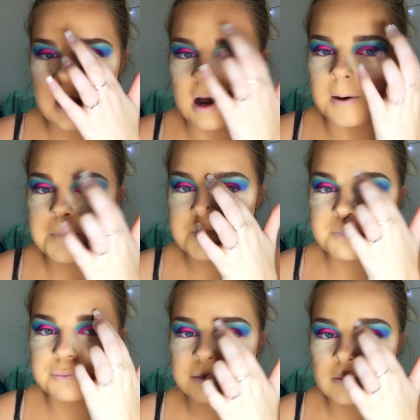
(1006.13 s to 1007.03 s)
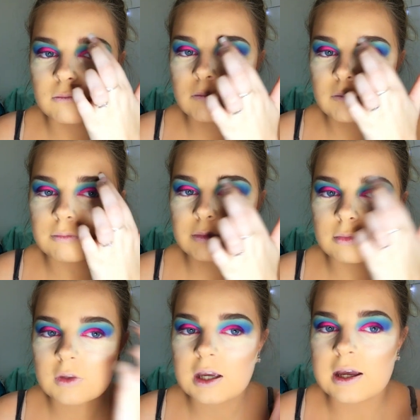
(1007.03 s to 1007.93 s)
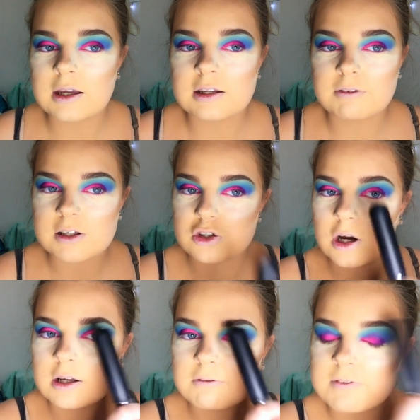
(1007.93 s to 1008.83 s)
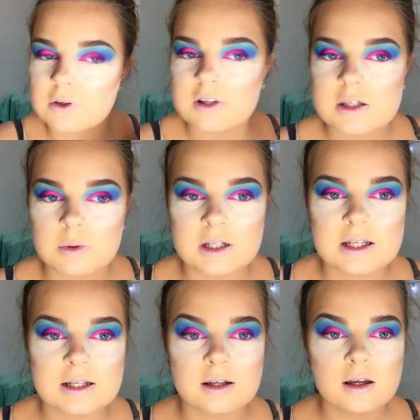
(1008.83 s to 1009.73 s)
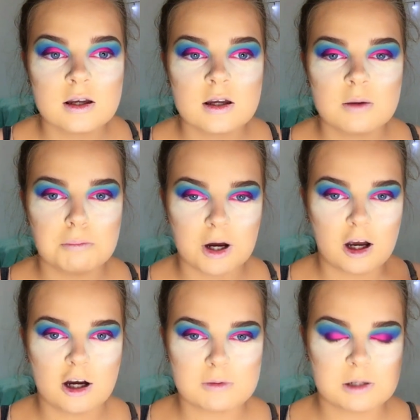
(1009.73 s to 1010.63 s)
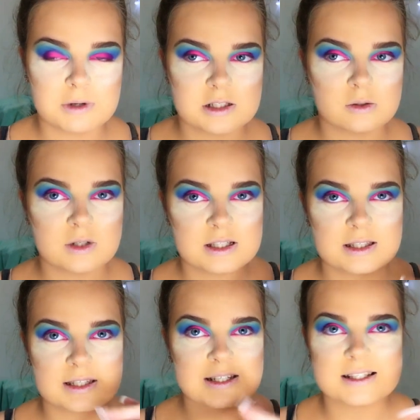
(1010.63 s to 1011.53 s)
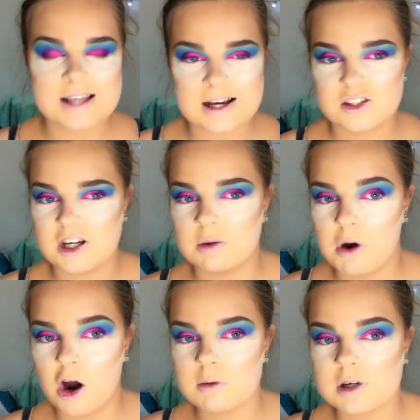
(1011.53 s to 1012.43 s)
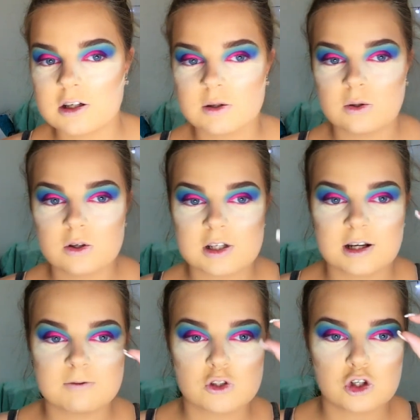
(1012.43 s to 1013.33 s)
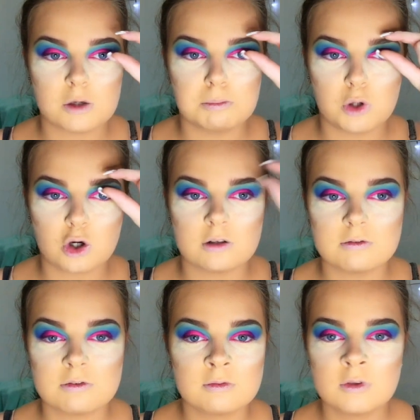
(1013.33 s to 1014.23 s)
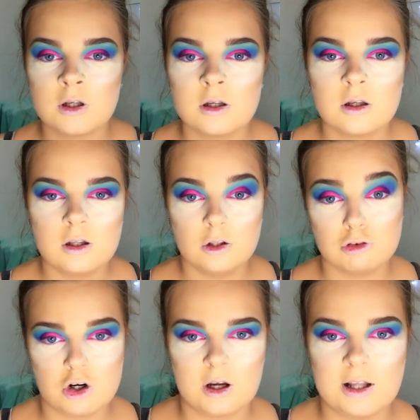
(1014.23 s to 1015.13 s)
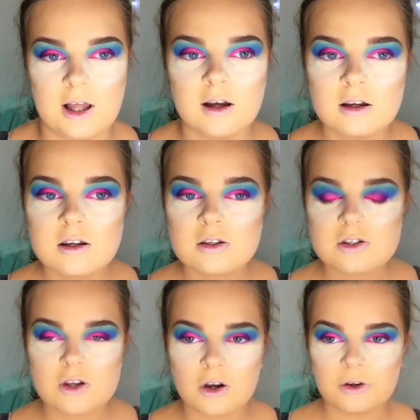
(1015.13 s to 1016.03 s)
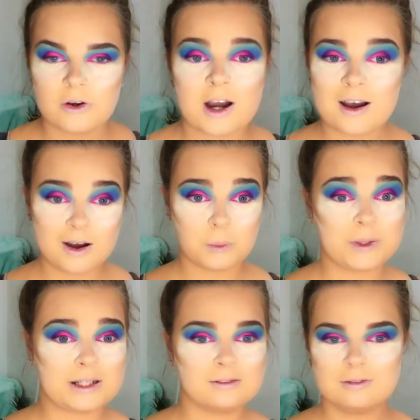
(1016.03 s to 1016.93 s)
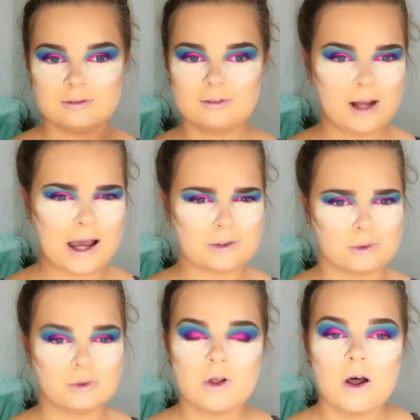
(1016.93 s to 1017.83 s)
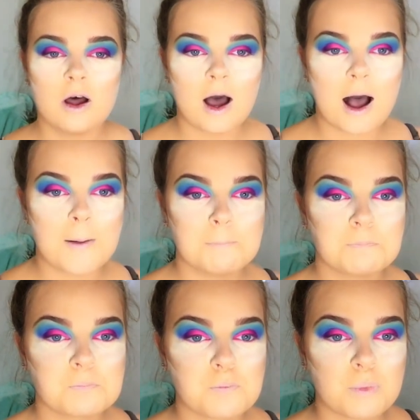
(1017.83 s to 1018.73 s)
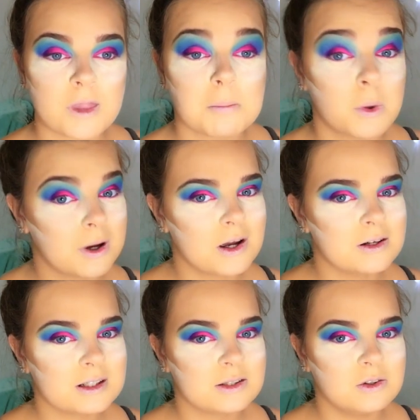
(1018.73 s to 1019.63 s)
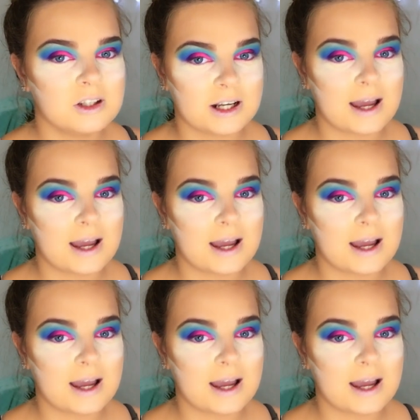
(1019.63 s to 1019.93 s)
And if I try and fill this one in, my eyebrow pencil isn't the exact shade of my eyebrow, so it looks like I've just got a block of the wrong colour. So I can't win at all. But we're gonna ignore it,